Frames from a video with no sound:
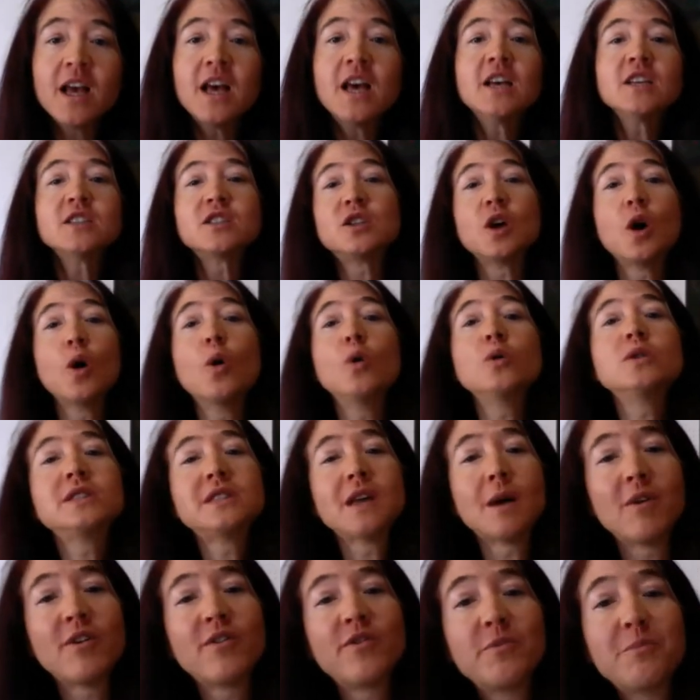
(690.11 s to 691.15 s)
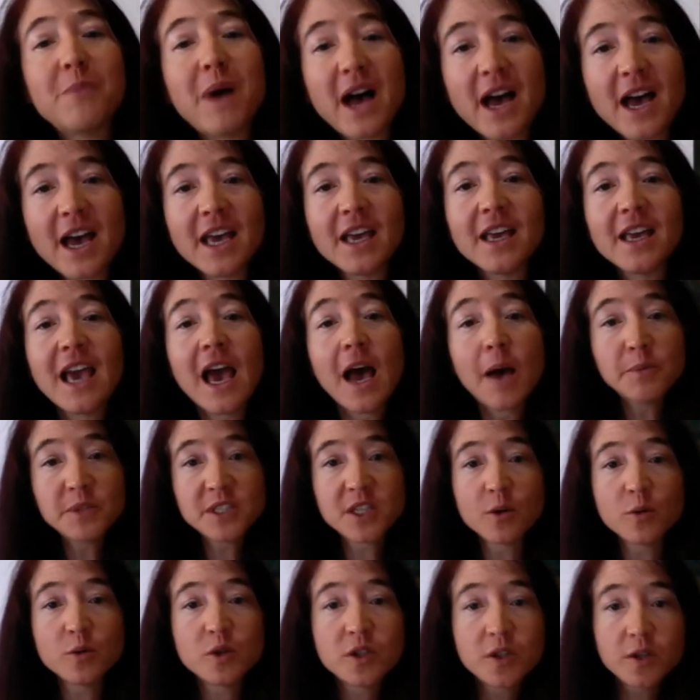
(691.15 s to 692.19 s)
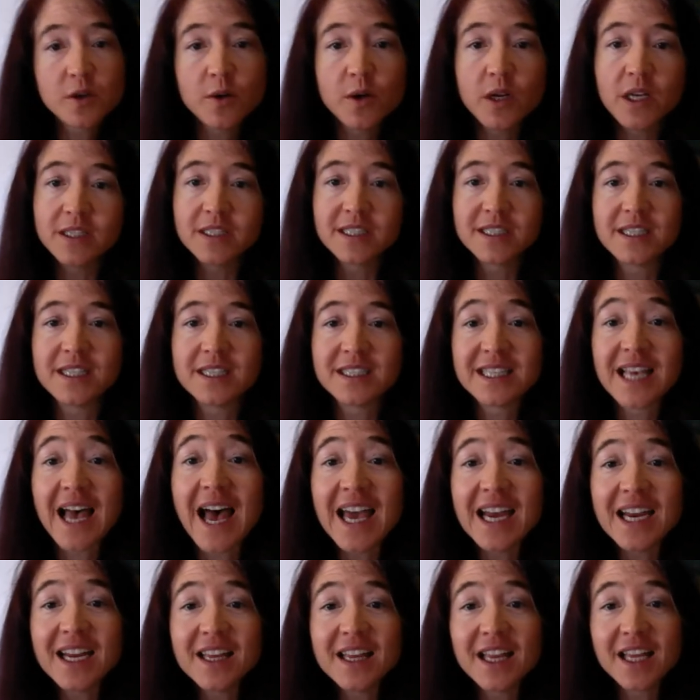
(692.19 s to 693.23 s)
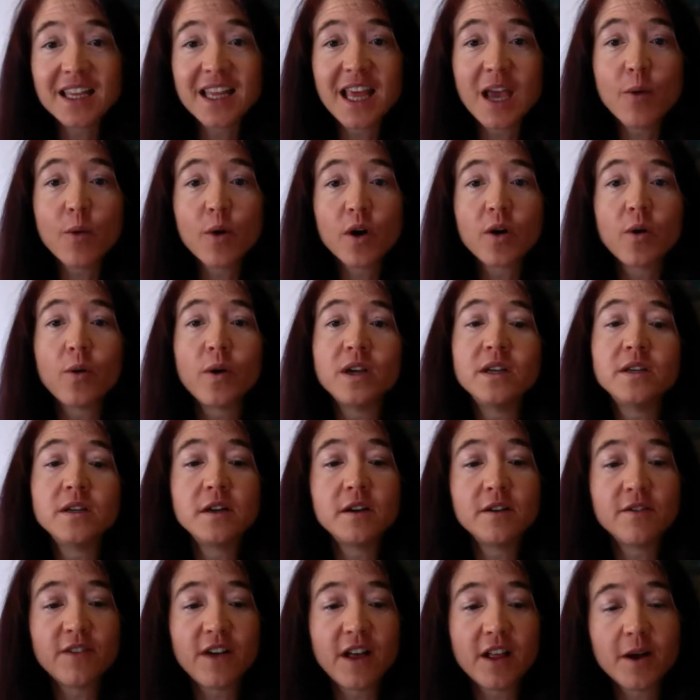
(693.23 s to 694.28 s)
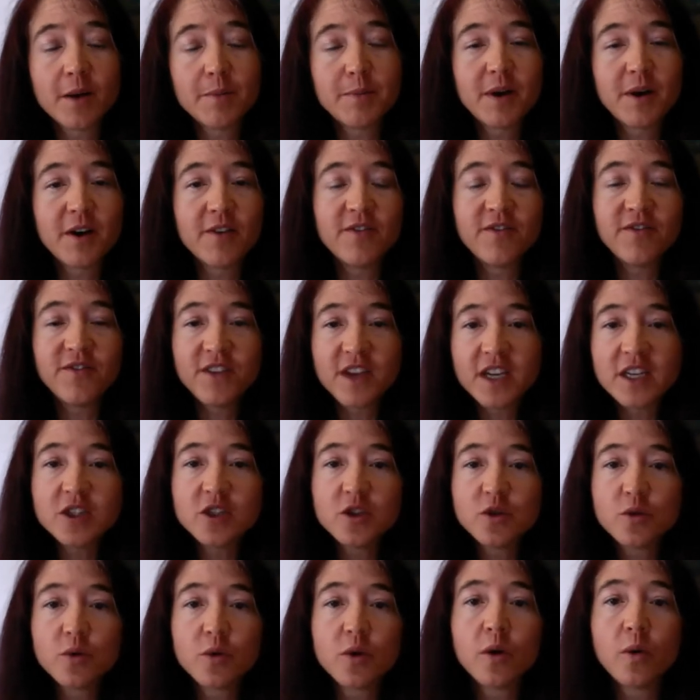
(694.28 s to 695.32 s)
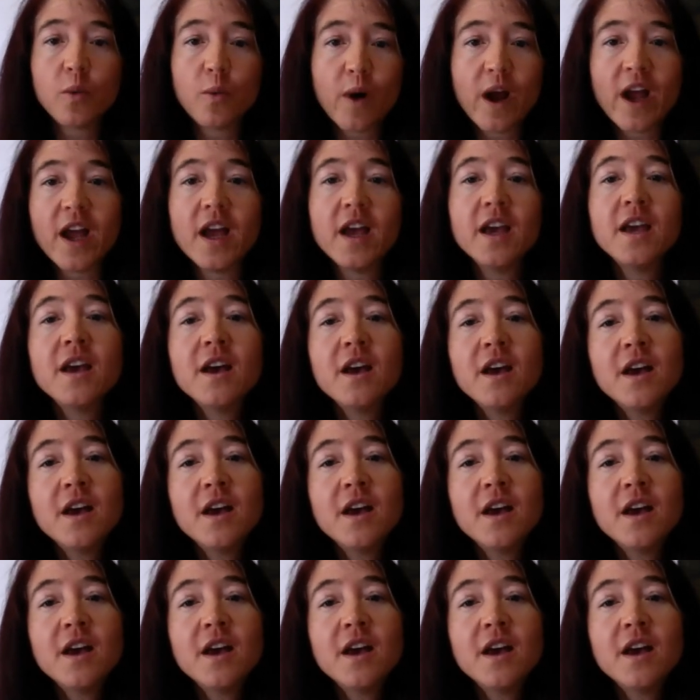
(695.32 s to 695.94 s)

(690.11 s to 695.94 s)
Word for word: So some of my capstone students decided that they were going going to develop a visual way